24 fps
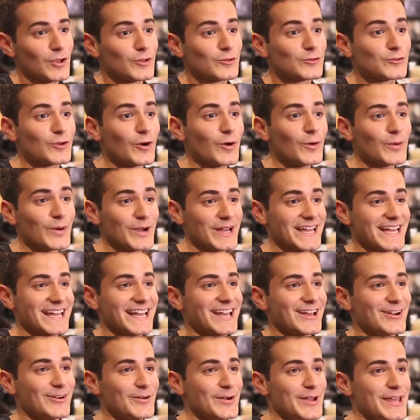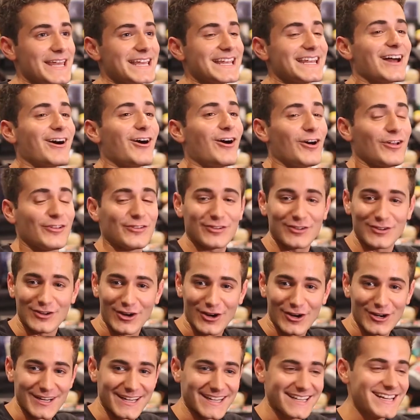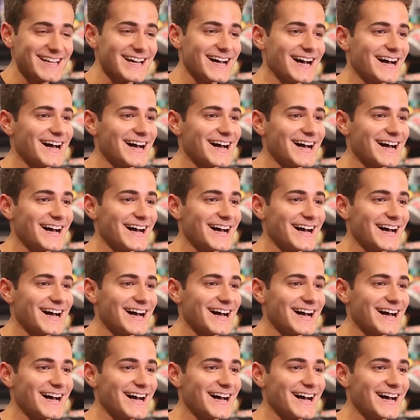So it all started